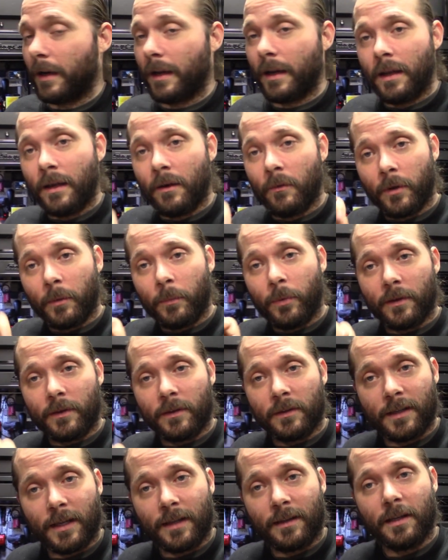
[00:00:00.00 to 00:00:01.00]
I want to put
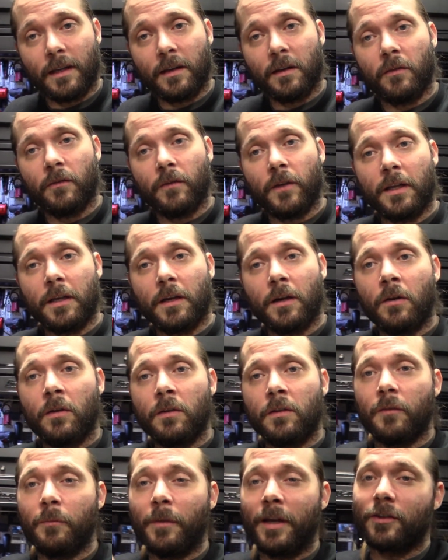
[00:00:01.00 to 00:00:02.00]
this at the end of the video
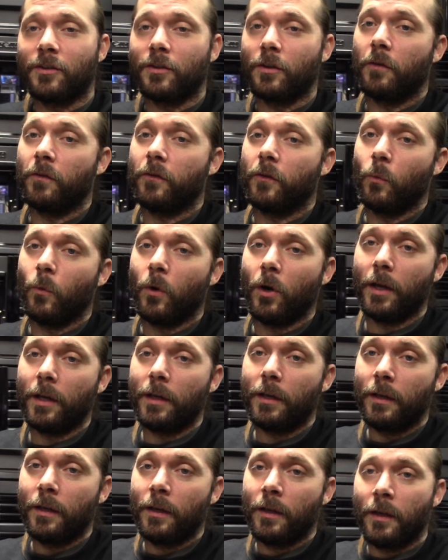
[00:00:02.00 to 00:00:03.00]
to make sure, for one,